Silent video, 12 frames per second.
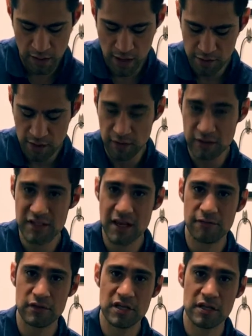And then the
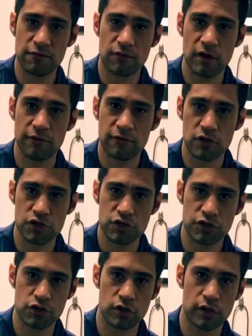17th fret, 1st
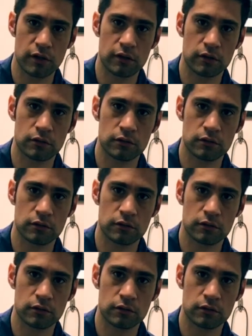string.